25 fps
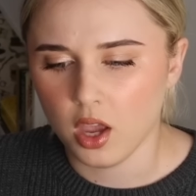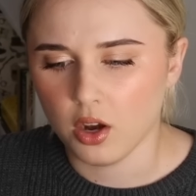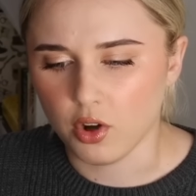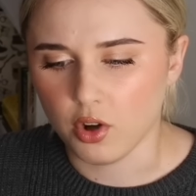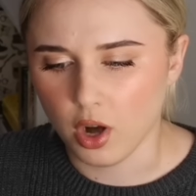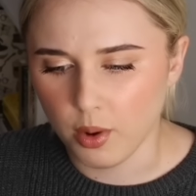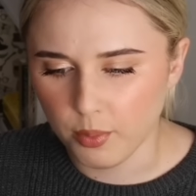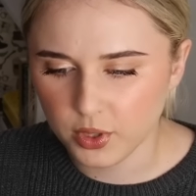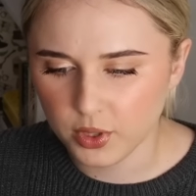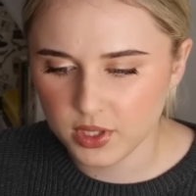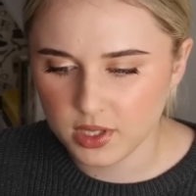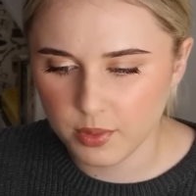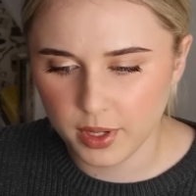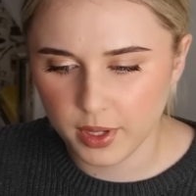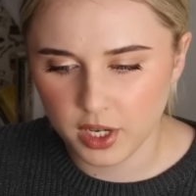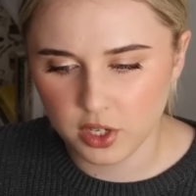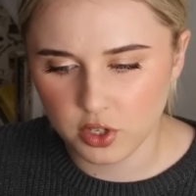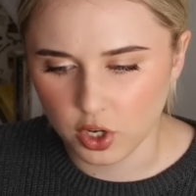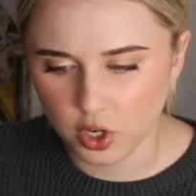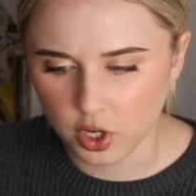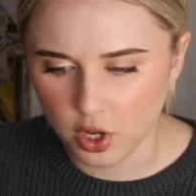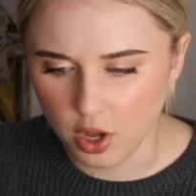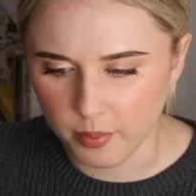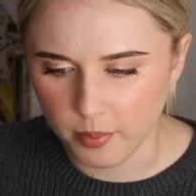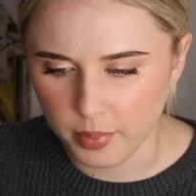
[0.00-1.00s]
Crumble is a
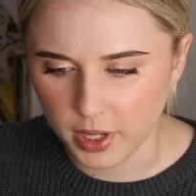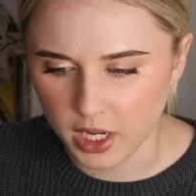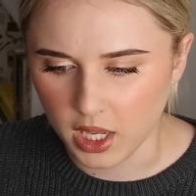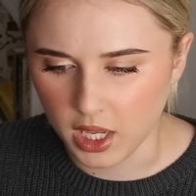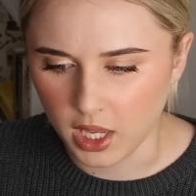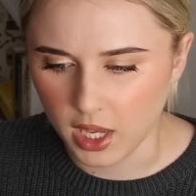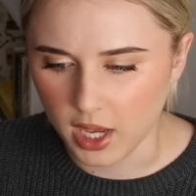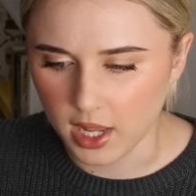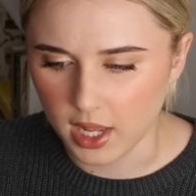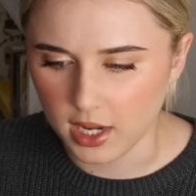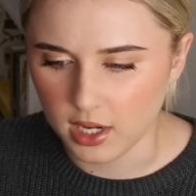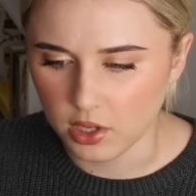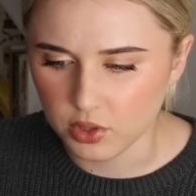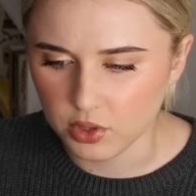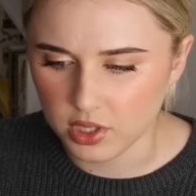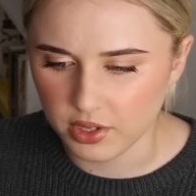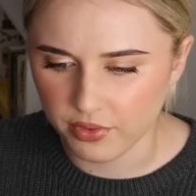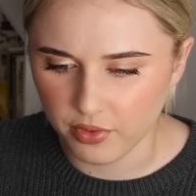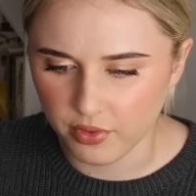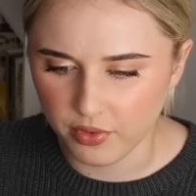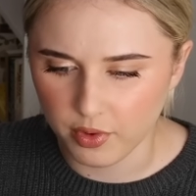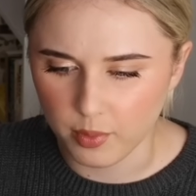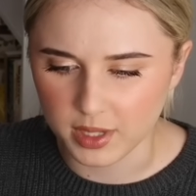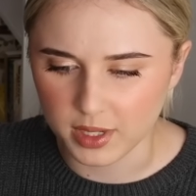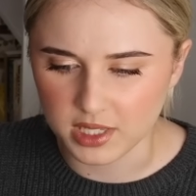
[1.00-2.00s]
billion-dollar company, a little
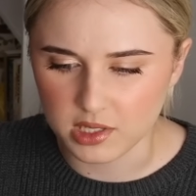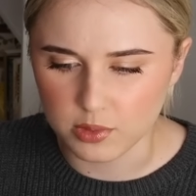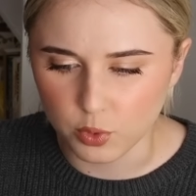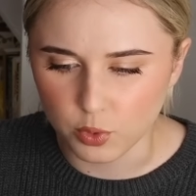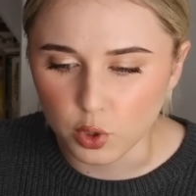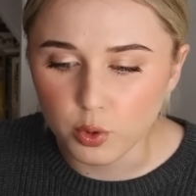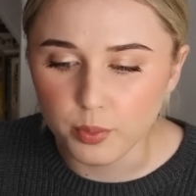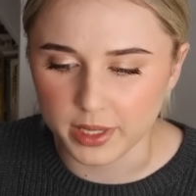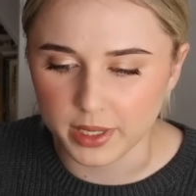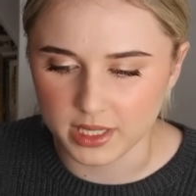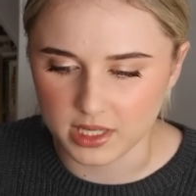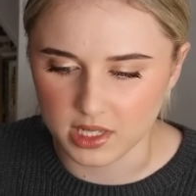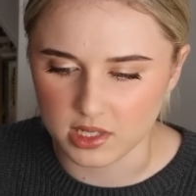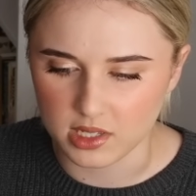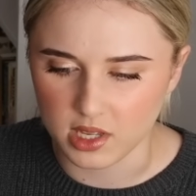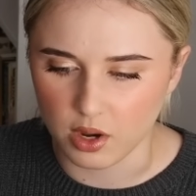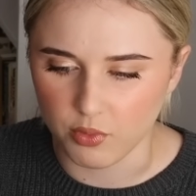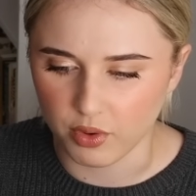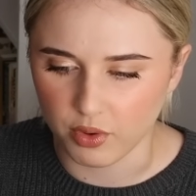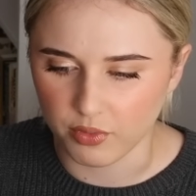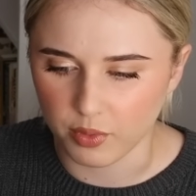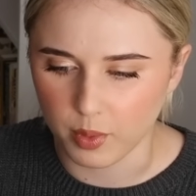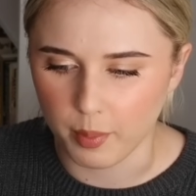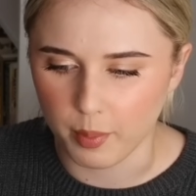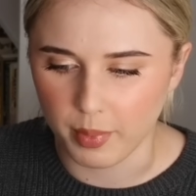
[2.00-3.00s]
different from my small business I
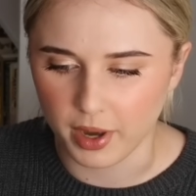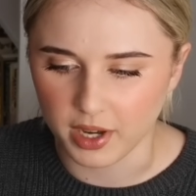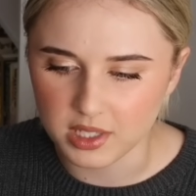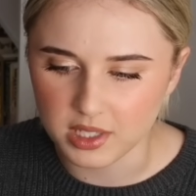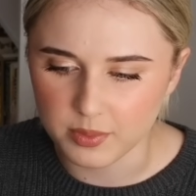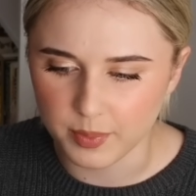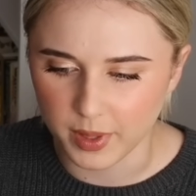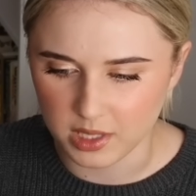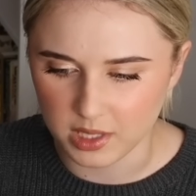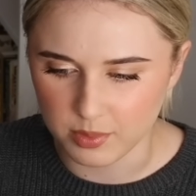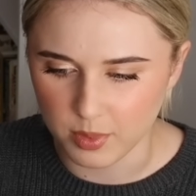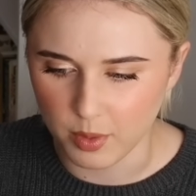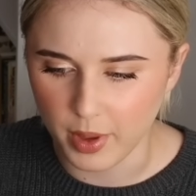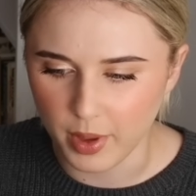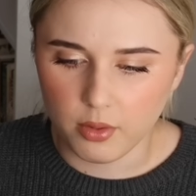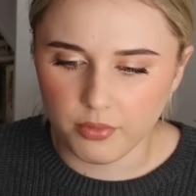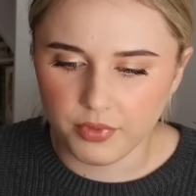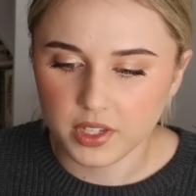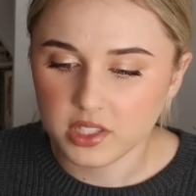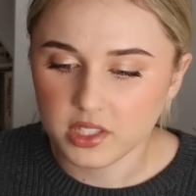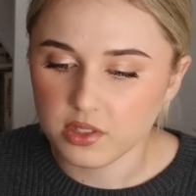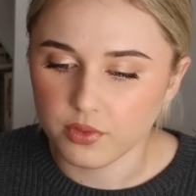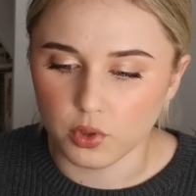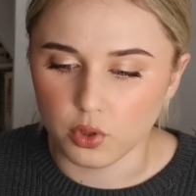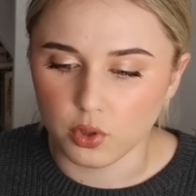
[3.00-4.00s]
run from my parents' basement.
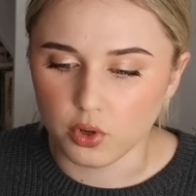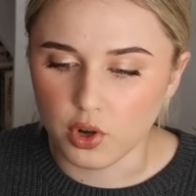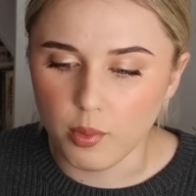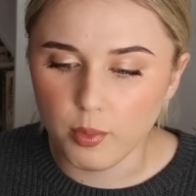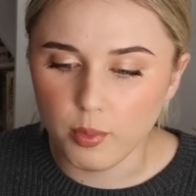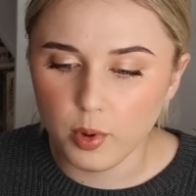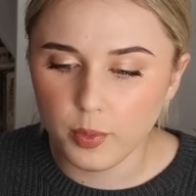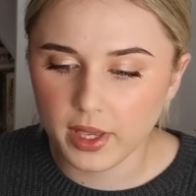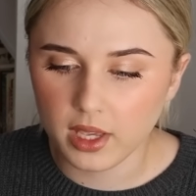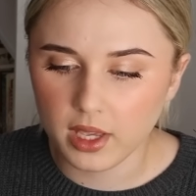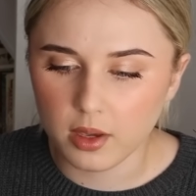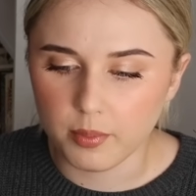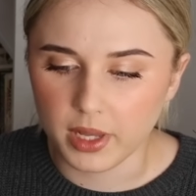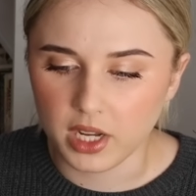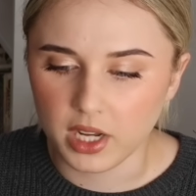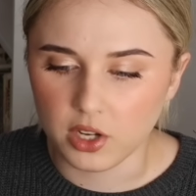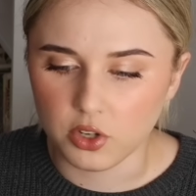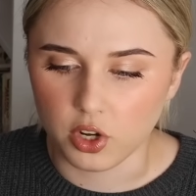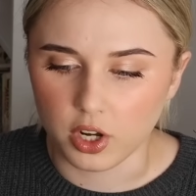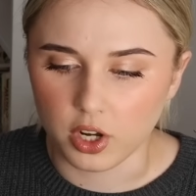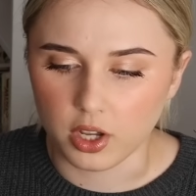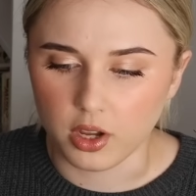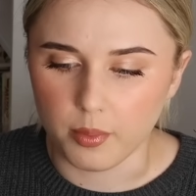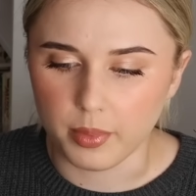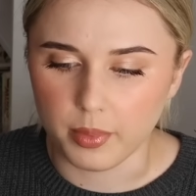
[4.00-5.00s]
First of all, Crumble being a
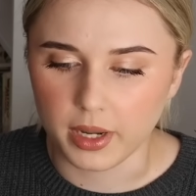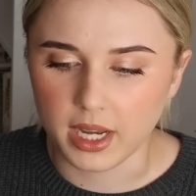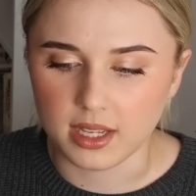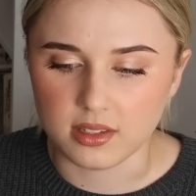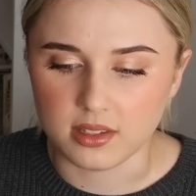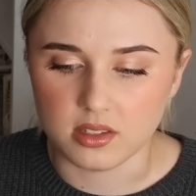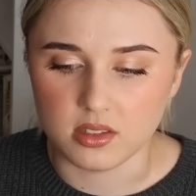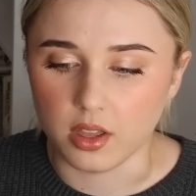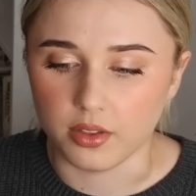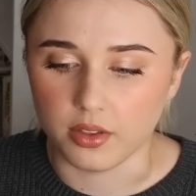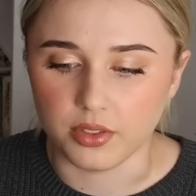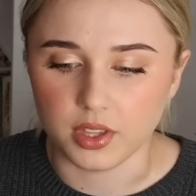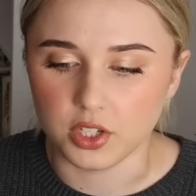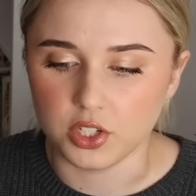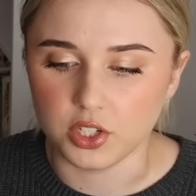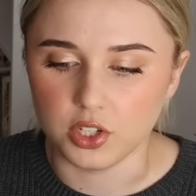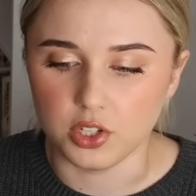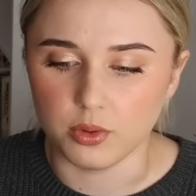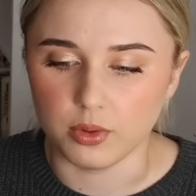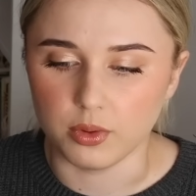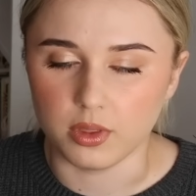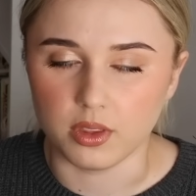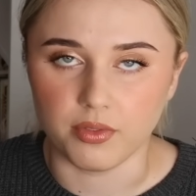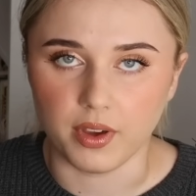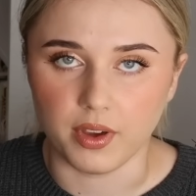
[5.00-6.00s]
billion-dollar company has nothing to
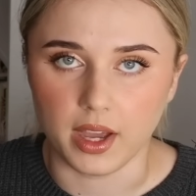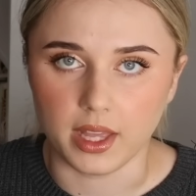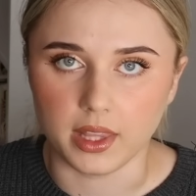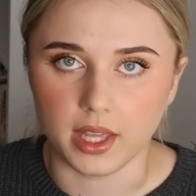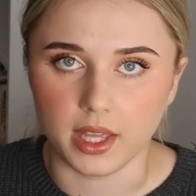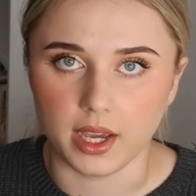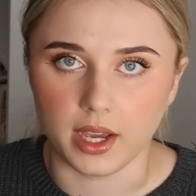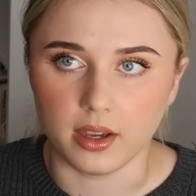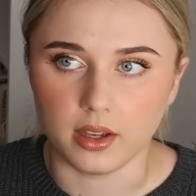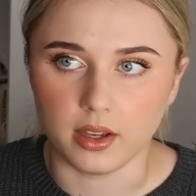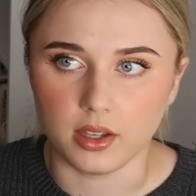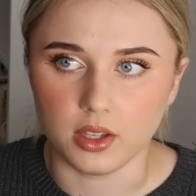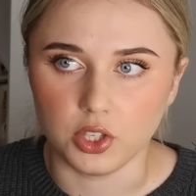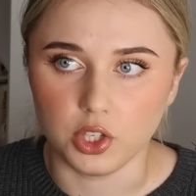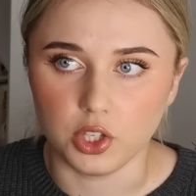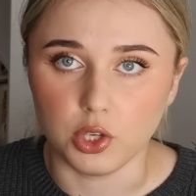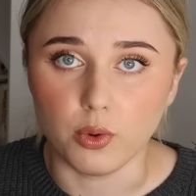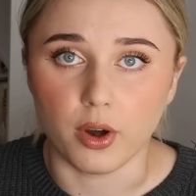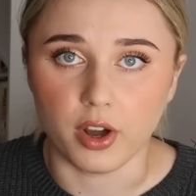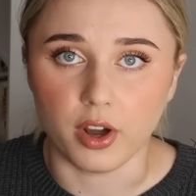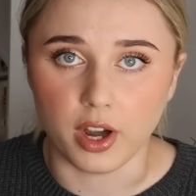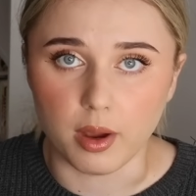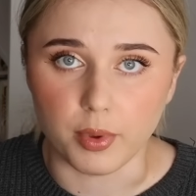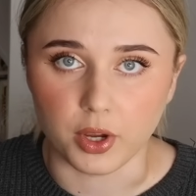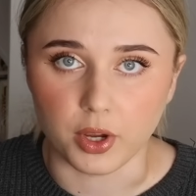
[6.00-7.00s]
do with the fact that
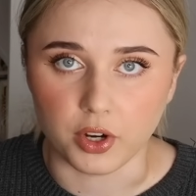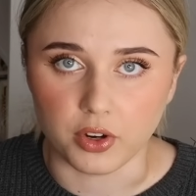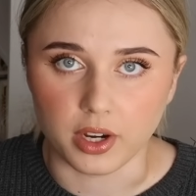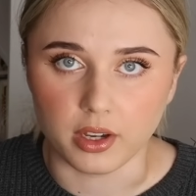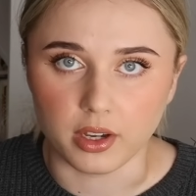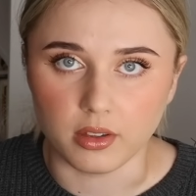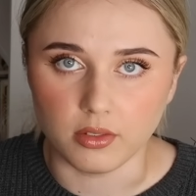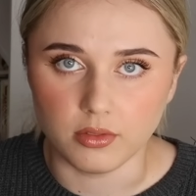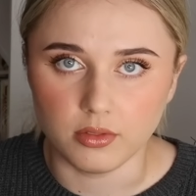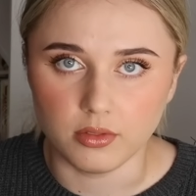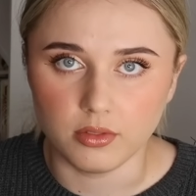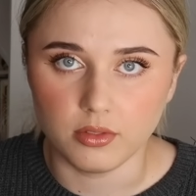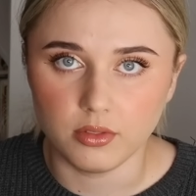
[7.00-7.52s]
you are a hypocrite.